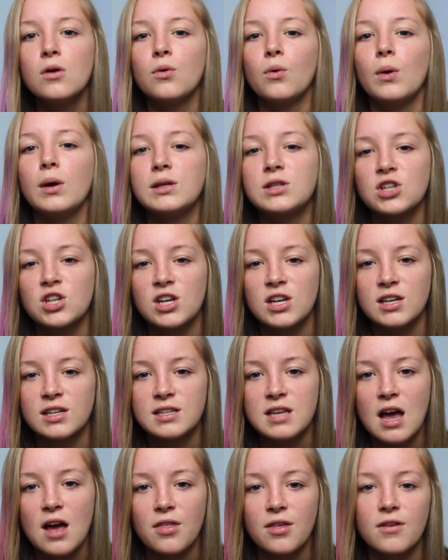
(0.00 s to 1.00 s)
which
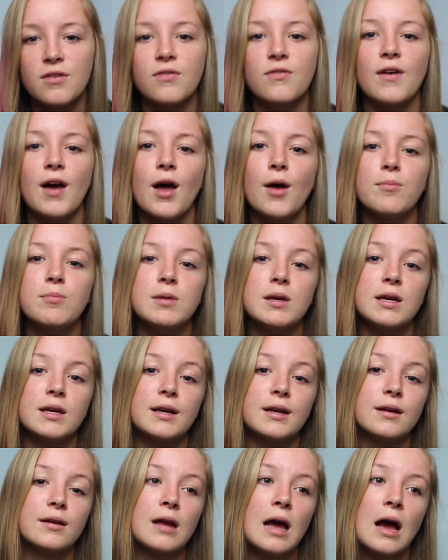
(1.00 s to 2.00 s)
is how they found me
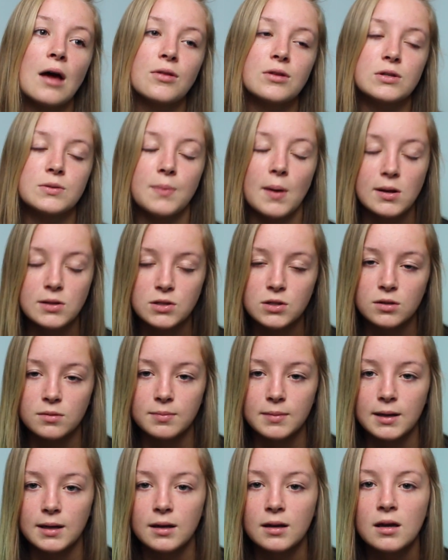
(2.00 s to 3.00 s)
and how they
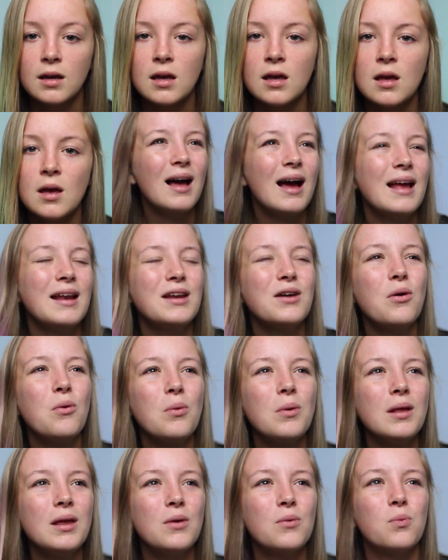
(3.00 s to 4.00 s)
sponsored me. I
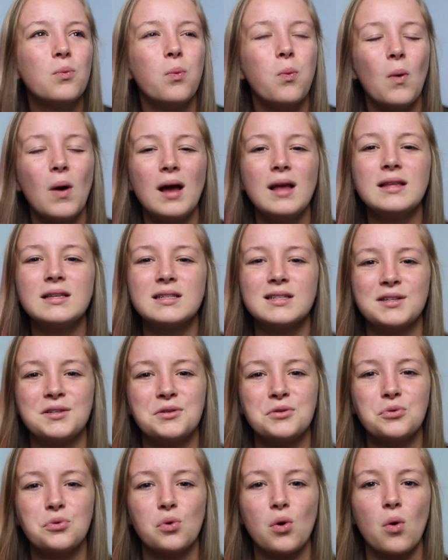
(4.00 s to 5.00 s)
don't really want
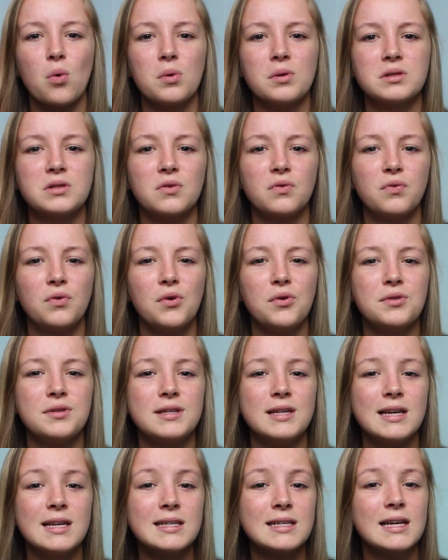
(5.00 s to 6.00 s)
to go into full
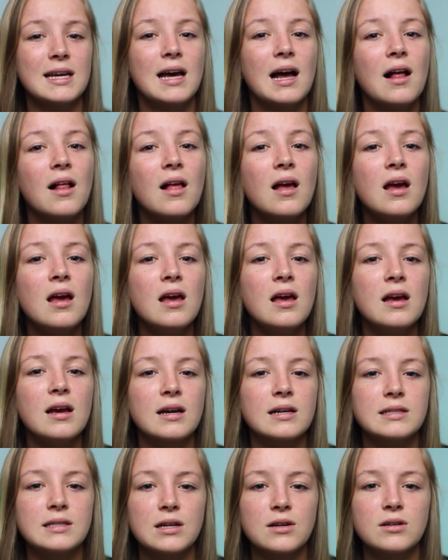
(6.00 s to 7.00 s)
detail
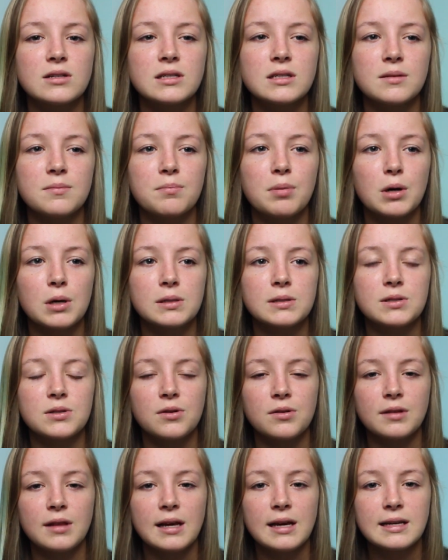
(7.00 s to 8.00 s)
because there were some
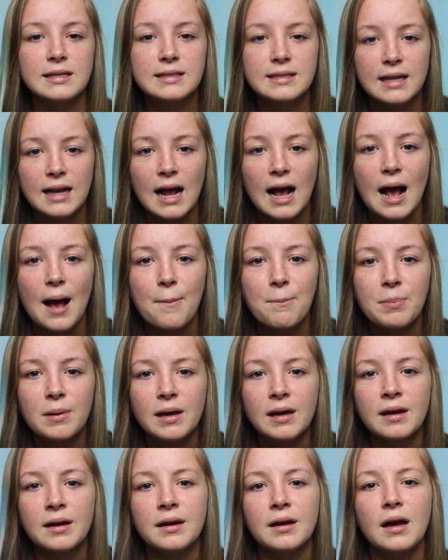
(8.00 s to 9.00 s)
personal things that
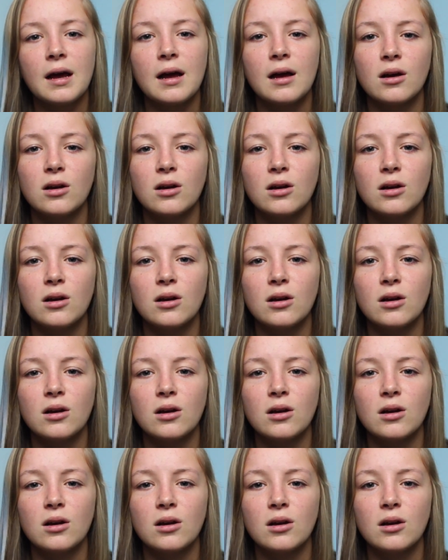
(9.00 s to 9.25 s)
happened,